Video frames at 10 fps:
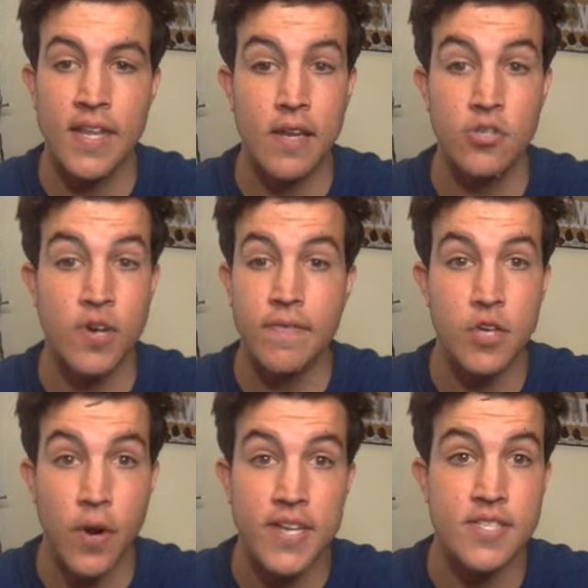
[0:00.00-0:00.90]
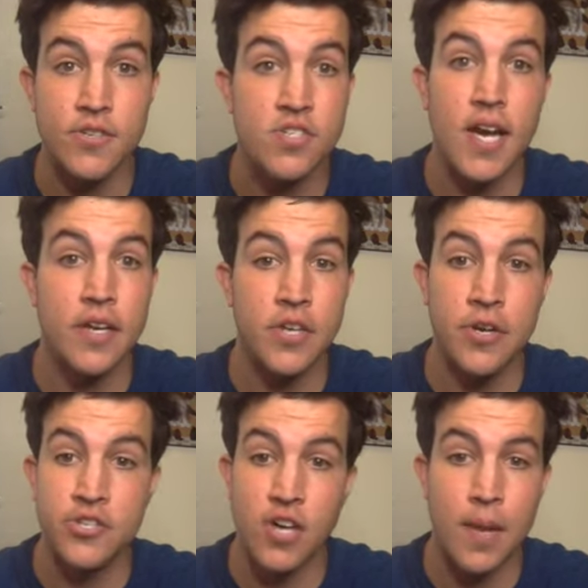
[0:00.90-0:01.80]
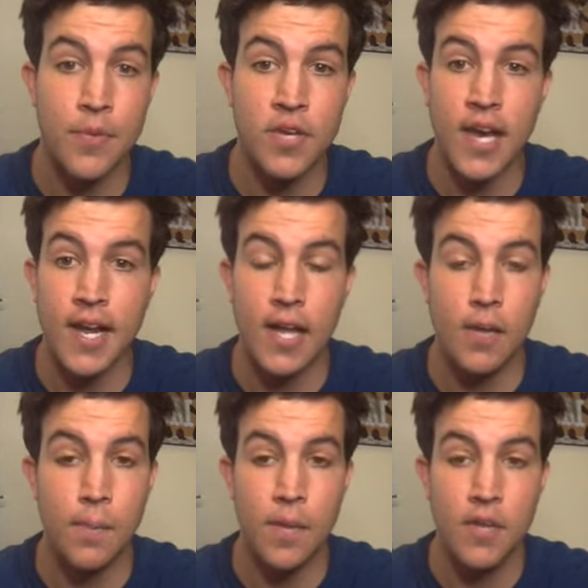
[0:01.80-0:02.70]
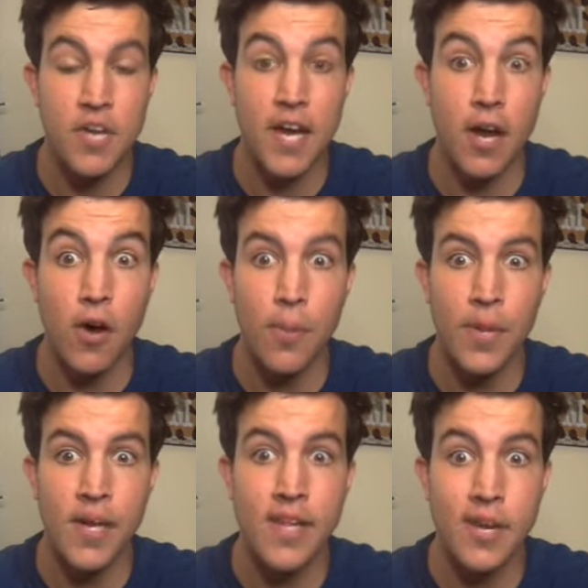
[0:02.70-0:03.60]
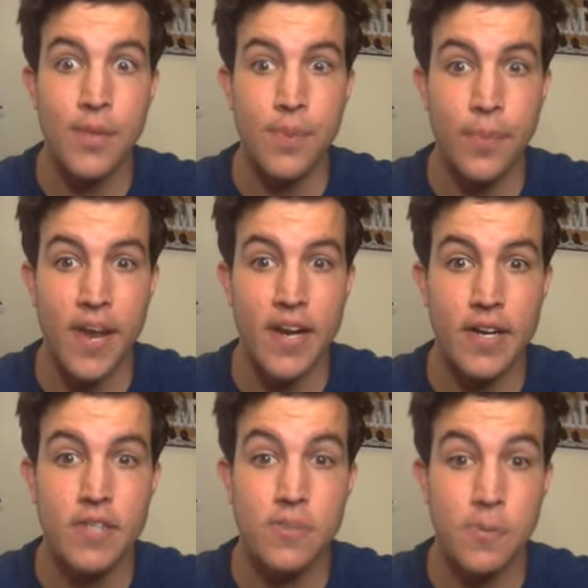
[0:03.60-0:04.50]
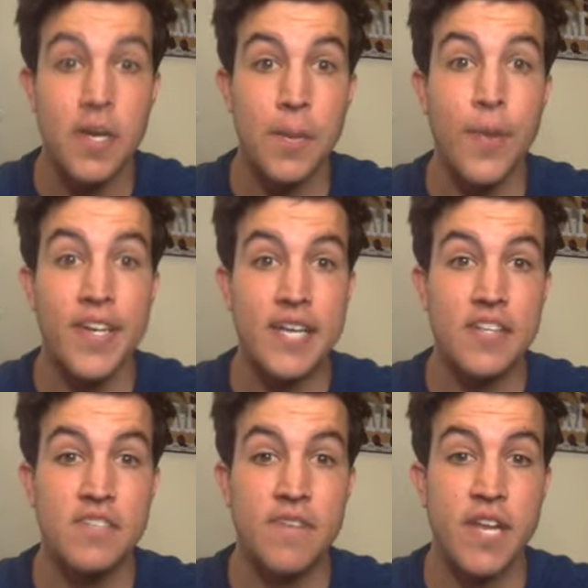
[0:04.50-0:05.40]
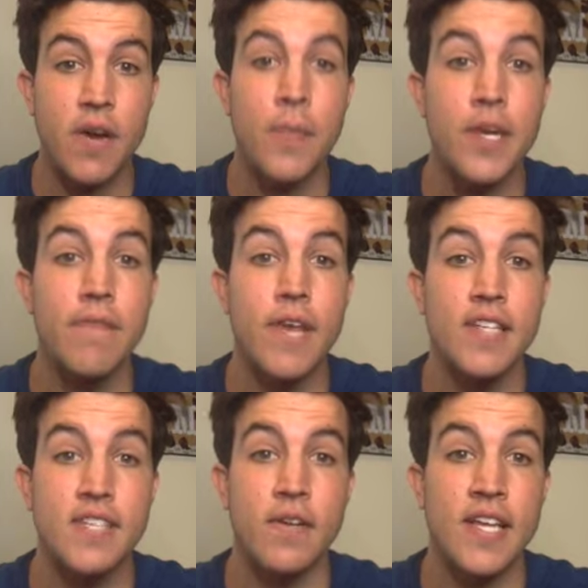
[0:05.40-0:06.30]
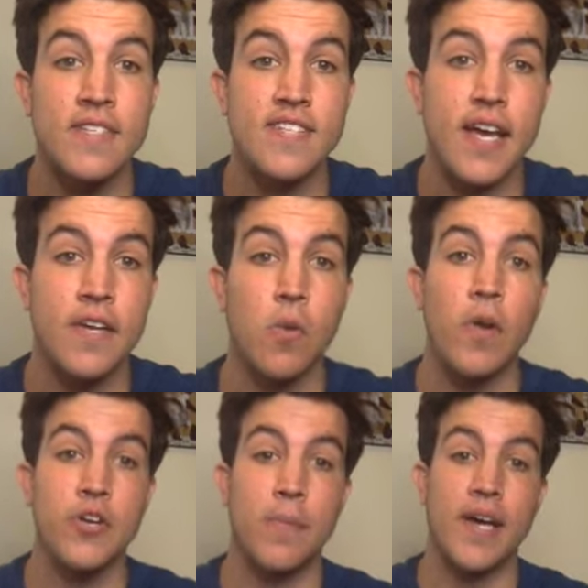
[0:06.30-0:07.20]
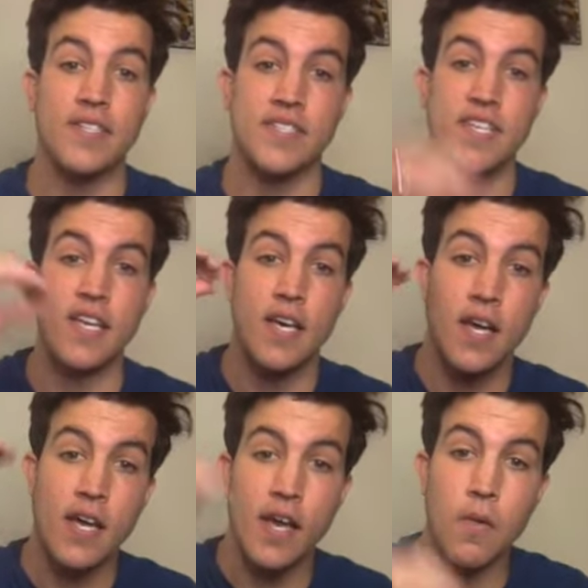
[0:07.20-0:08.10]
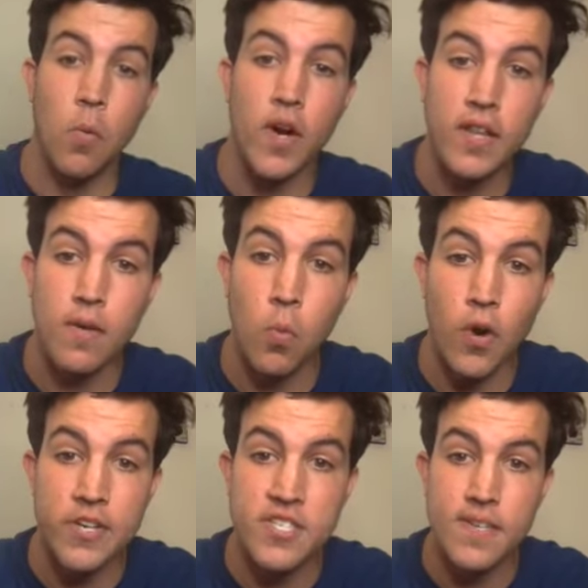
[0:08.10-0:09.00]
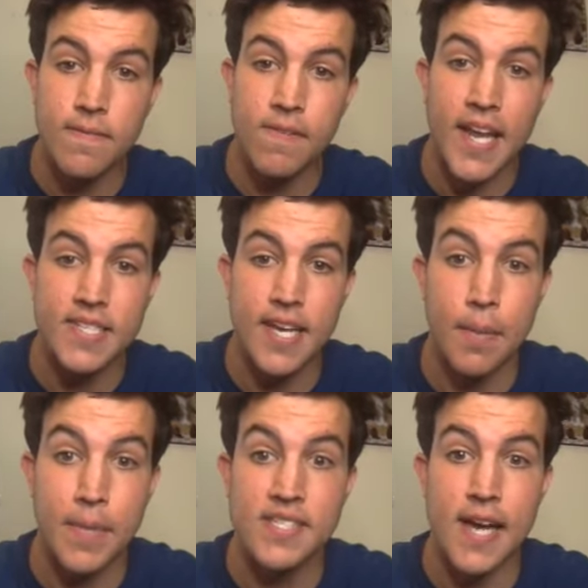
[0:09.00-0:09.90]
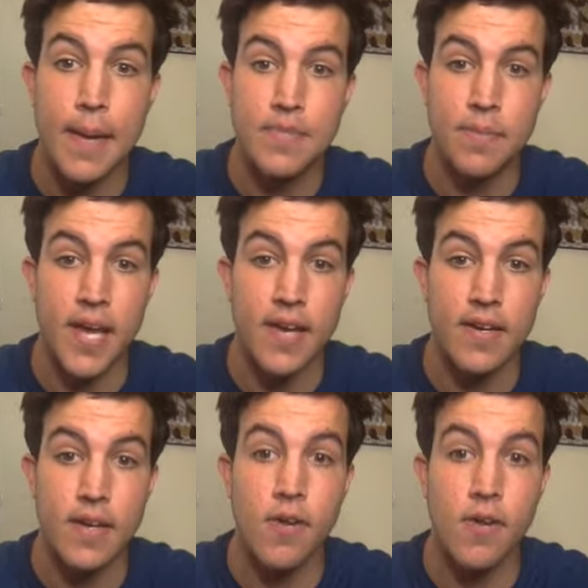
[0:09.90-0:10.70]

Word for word: That'll drive you crazy. You just got to do your job and you got to help. You got to hope that you're prepared. So we're going to break down this video. I'm going to give you guys a little insight into what you're about to see and one of the worst flight deck mishaps, man.